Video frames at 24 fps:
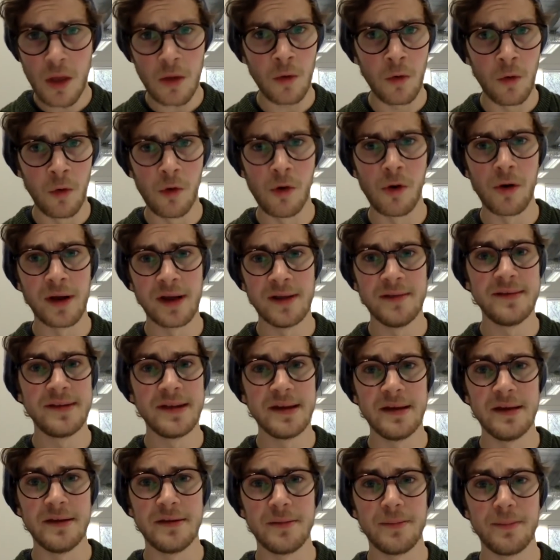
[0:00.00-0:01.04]
or
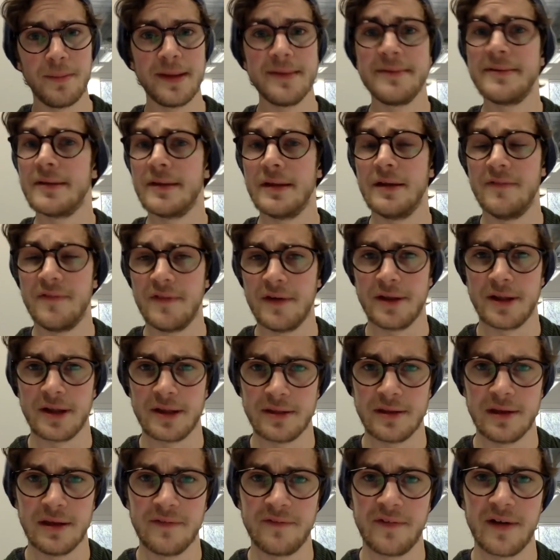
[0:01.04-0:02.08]
indeed mentally feeling
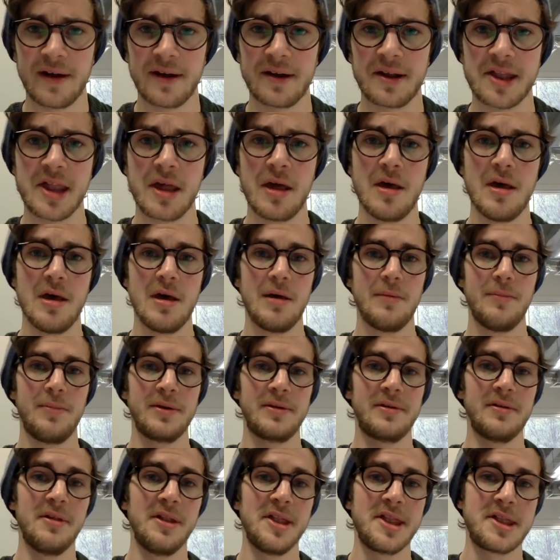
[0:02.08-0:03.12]
the effects,
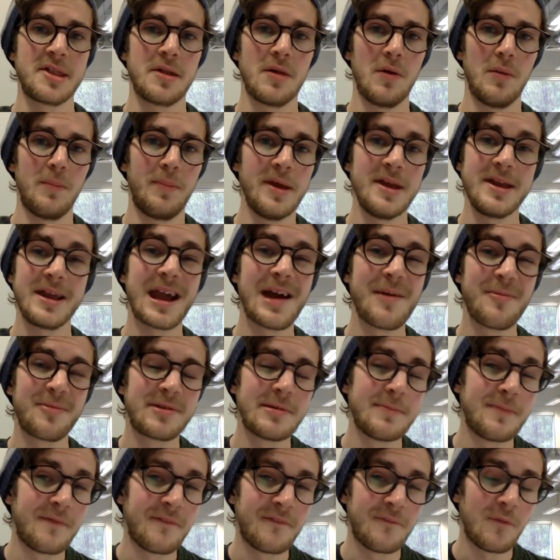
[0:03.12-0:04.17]
because being able to